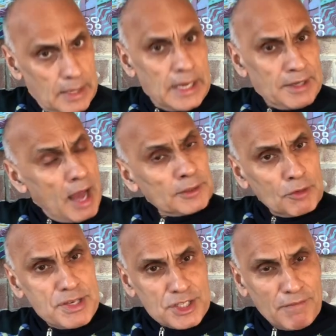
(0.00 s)
and
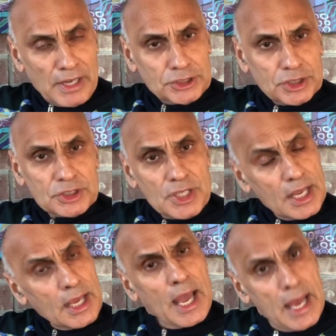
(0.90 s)
other interventions
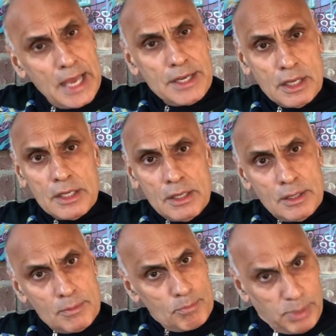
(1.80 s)
can
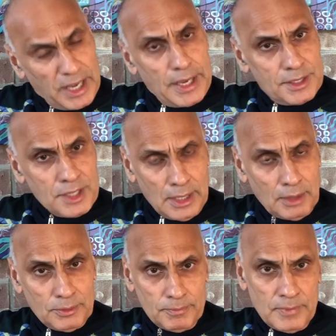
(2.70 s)
play it down,
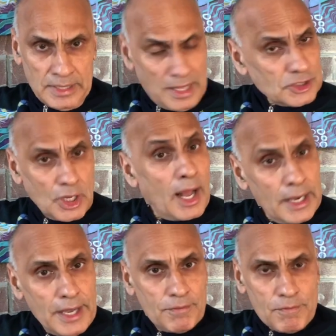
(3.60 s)
and that's
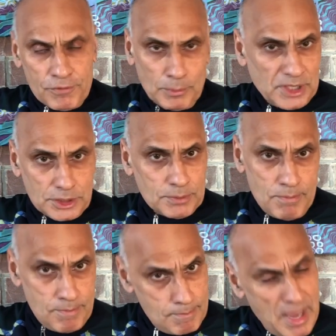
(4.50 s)
clear from this
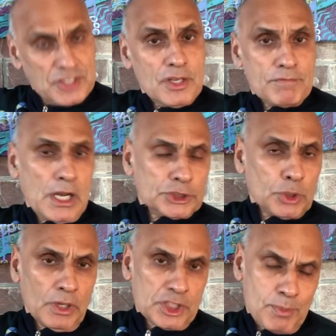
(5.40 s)
massive
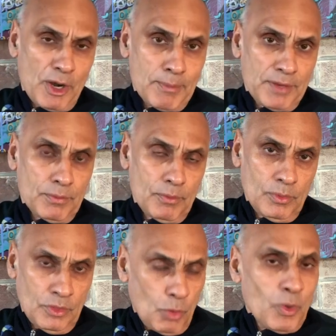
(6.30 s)
natural experiment
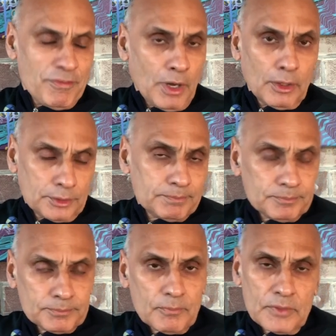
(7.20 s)
that we've got.
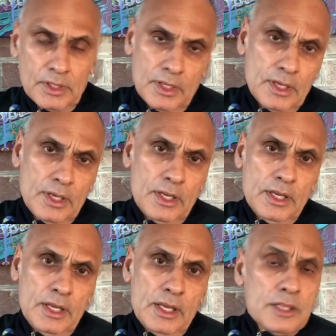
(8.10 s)

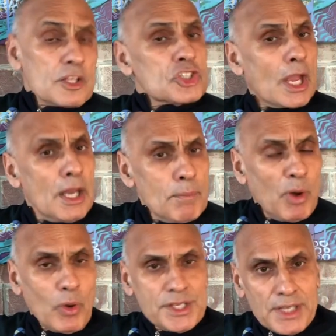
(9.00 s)
The second
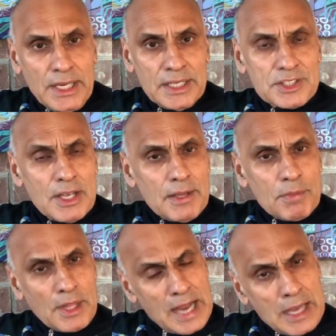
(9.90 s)
point is
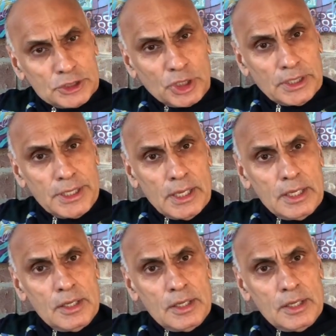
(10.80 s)
that actually,